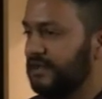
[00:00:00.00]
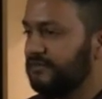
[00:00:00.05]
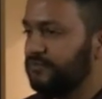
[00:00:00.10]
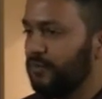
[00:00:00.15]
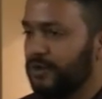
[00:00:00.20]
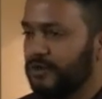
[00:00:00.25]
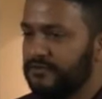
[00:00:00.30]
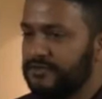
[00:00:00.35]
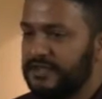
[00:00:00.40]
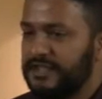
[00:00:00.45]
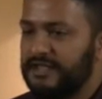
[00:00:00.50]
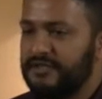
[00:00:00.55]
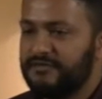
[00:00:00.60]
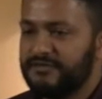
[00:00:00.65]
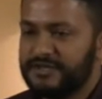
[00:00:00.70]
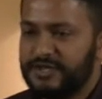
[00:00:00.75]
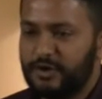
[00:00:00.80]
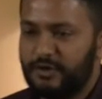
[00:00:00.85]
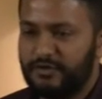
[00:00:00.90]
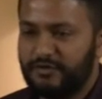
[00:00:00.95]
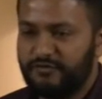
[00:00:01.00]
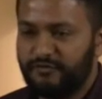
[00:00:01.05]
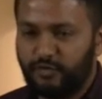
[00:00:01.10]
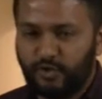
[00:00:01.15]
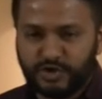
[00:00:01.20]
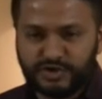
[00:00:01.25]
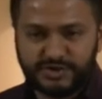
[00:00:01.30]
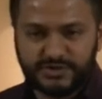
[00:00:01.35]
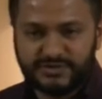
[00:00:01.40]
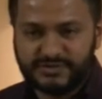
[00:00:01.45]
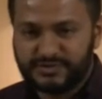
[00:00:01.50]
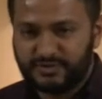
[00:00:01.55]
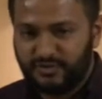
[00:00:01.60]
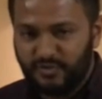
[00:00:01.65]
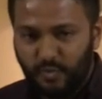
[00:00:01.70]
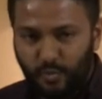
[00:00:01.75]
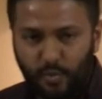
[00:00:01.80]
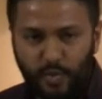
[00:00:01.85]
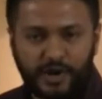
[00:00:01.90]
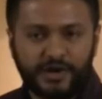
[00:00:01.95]
If one of the you know the Fortune sort
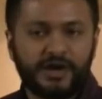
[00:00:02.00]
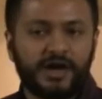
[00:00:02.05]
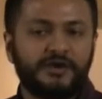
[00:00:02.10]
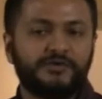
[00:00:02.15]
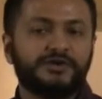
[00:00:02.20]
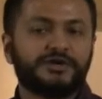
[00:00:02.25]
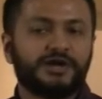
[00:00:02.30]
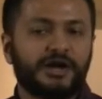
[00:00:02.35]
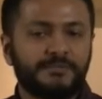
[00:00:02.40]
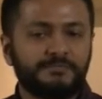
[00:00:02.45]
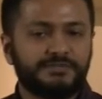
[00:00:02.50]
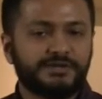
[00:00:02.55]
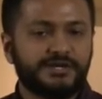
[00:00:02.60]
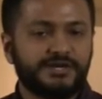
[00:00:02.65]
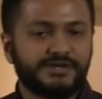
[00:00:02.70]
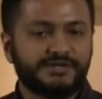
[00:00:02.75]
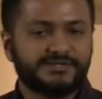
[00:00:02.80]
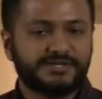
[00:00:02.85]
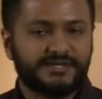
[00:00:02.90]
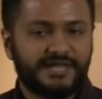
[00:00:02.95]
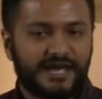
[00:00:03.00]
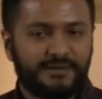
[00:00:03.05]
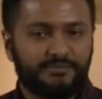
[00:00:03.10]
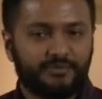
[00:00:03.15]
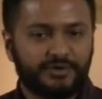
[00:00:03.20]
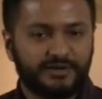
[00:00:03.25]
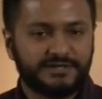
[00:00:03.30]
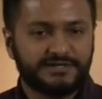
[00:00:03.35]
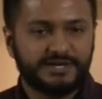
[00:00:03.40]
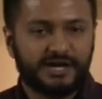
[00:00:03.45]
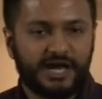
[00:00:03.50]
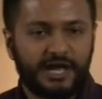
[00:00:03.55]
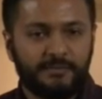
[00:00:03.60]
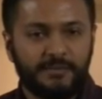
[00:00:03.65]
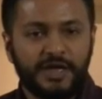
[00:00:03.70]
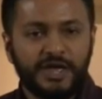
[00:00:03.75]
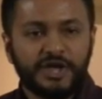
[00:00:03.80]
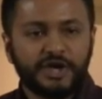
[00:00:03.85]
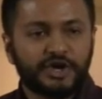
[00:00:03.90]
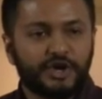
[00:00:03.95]
of one hundred companies at that point in time
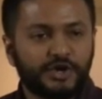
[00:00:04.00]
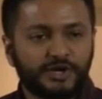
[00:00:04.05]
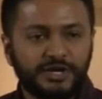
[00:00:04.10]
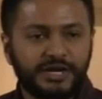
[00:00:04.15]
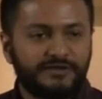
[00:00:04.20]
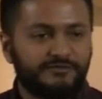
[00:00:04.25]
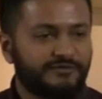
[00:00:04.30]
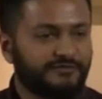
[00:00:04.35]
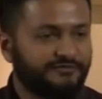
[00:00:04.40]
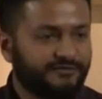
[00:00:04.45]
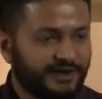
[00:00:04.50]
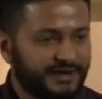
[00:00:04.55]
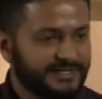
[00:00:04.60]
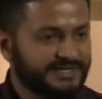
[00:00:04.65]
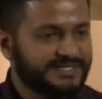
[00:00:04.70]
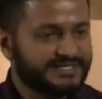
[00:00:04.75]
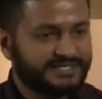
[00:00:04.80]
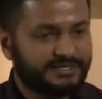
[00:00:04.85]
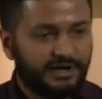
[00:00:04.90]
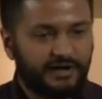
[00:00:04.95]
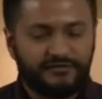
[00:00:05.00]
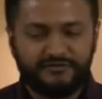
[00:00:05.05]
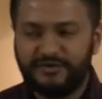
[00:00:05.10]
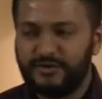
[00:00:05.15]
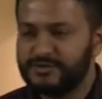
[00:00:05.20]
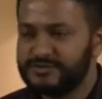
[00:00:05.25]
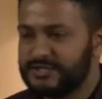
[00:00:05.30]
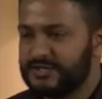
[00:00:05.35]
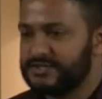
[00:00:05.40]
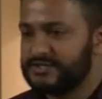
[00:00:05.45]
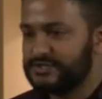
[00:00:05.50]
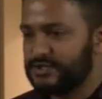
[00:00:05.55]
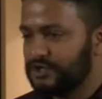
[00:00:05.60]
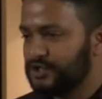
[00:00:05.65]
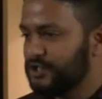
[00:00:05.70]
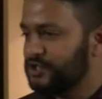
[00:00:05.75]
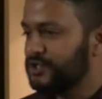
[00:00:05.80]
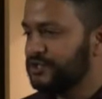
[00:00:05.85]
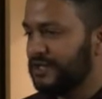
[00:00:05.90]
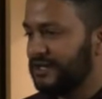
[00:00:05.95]
couldn't even find stuff using a search
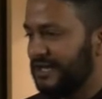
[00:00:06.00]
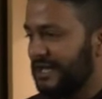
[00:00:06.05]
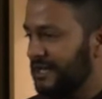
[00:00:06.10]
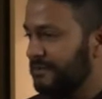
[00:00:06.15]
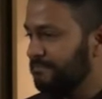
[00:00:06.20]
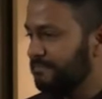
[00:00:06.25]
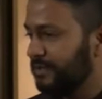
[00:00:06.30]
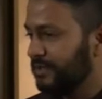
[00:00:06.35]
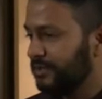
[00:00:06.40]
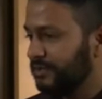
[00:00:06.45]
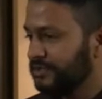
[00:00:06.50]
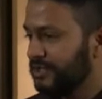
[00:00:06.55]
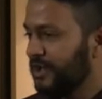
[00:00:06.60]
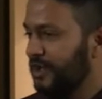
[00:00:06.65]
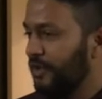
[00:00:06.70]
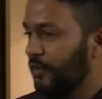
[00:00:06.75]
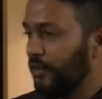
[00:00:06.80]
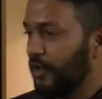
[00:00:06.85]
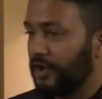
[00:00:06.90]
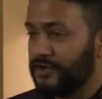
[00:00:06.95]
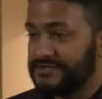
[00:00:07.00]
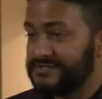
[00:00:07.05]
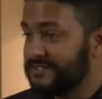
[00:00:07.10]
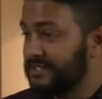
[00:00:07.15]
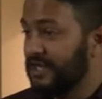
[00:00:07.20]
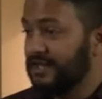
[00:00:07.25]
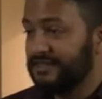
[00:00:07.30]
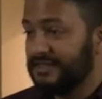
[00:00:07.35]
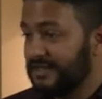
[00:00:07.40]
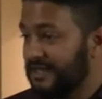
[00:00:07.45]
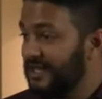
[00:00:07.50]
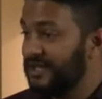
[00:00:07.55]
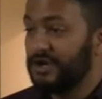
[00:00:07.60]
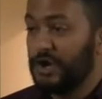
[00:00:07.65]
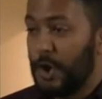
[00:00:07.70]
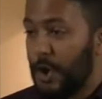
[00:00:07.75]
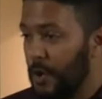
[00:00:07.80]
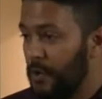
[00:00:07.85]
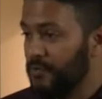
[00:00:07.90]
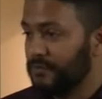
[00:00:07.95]
engine that it built on a site that it
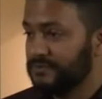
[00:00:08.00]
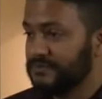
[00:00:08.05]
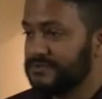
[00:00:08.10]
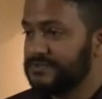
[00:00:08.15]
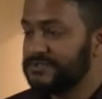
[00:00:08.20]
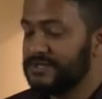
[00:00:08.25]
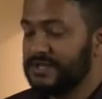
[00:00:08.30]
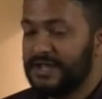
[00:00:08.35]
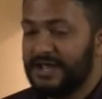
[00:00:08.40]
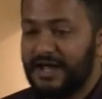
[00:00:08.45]
owns,